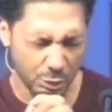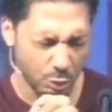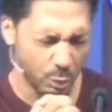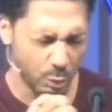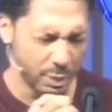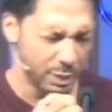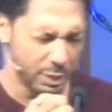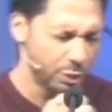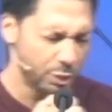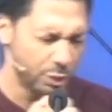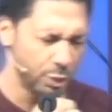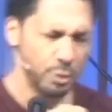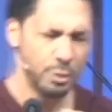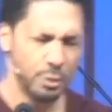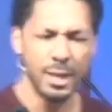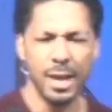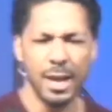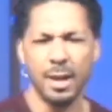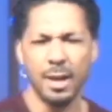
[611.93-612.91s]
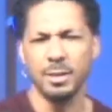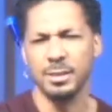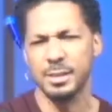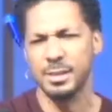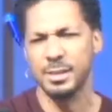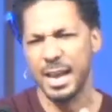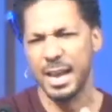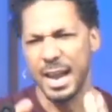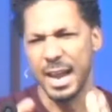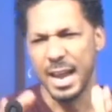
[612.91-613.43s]
22 tells
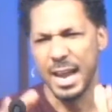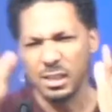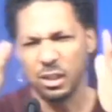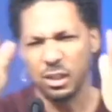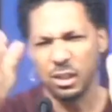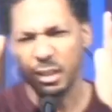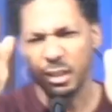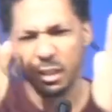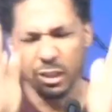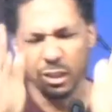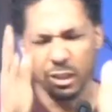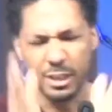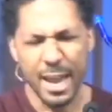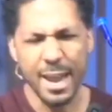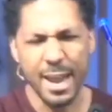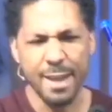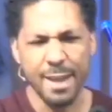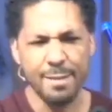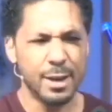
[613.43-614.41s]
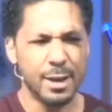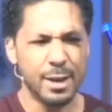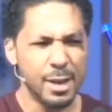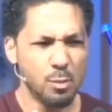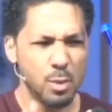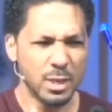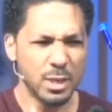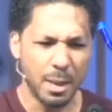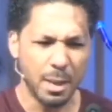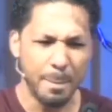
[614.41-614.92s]
us that David, he
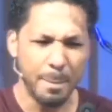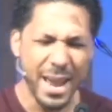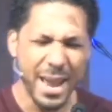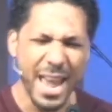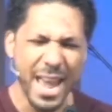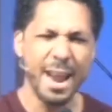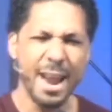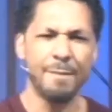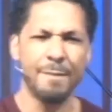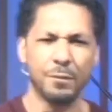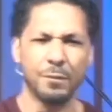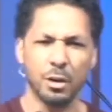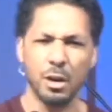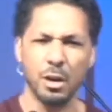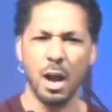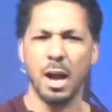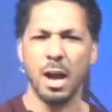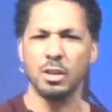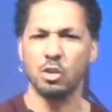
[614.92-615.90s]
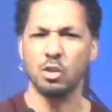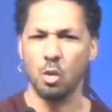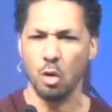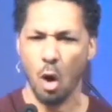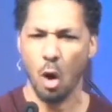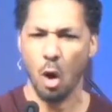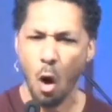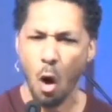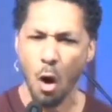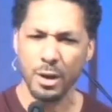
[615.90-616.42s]
was a man after God's own
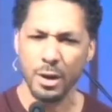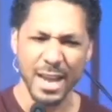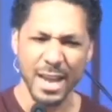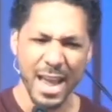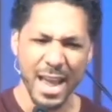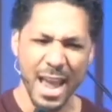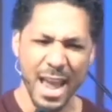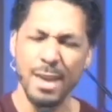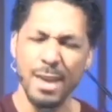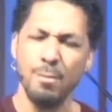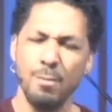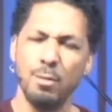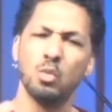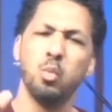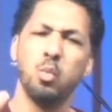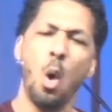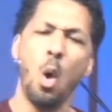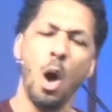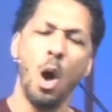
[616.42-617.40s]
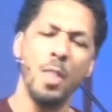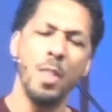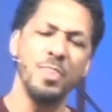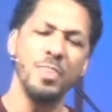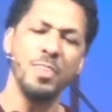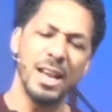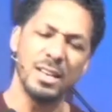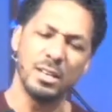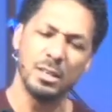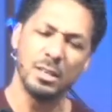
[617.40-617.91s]
heart, and he was one
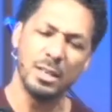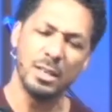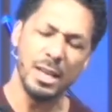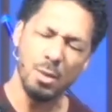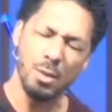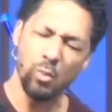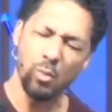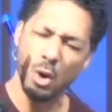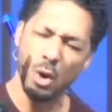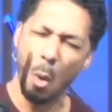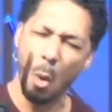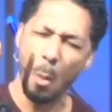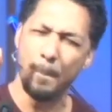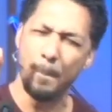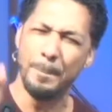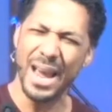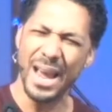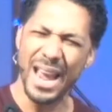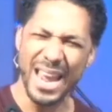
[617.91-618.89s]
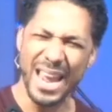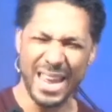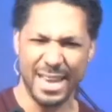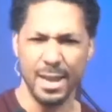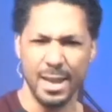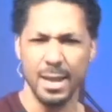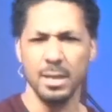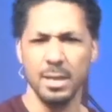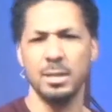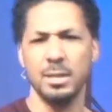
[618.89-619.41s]
that he would obey
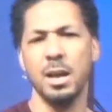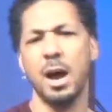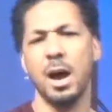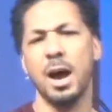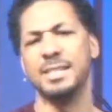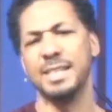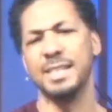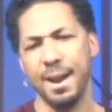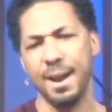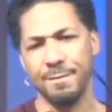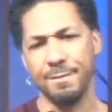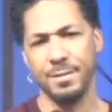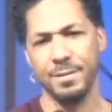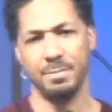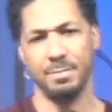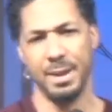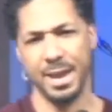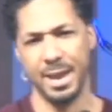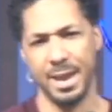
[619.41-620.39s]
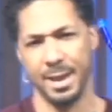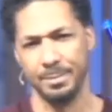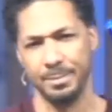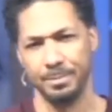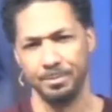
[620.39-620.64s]
God's every command.